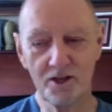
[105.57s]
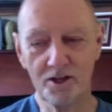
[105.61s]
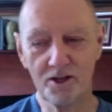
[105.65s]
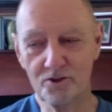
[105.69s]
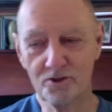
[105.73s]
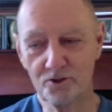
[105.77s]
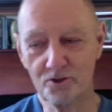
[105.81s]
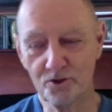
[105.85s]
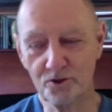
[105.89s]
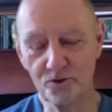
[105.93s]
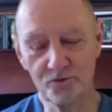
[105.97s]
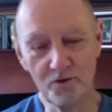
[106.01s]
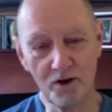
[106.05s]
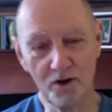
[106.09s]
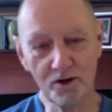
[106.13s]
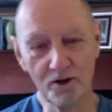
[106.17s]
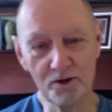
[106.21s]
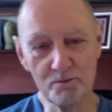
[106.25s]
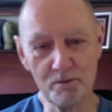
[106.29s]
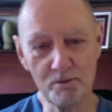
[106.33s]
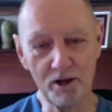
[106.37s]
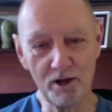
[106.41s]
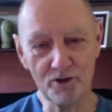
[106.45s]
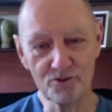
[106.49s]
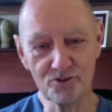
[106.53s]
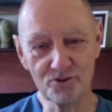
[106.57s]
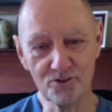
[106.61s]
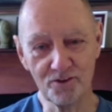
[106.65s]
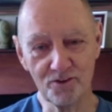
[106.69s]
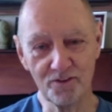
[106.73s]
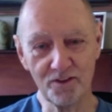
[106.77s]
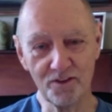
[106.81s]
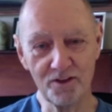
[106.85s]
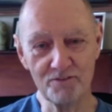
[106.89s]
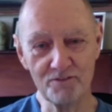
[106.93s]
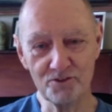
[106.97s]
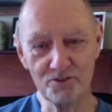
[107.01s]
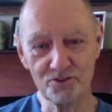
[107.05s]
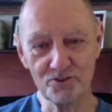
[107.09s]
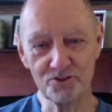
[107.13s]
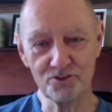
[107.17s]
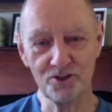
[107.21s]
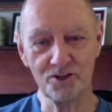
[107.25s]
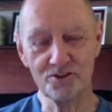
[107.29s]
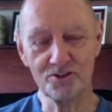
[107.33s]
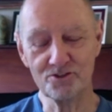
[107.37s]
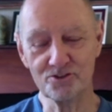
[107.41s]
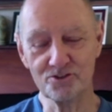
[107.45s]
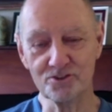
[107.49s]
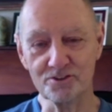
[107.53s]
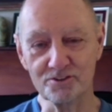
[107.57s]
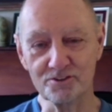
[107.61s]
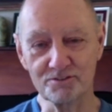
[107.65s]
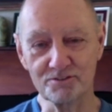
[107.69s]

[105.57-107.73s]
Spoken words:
you very much for the invitation.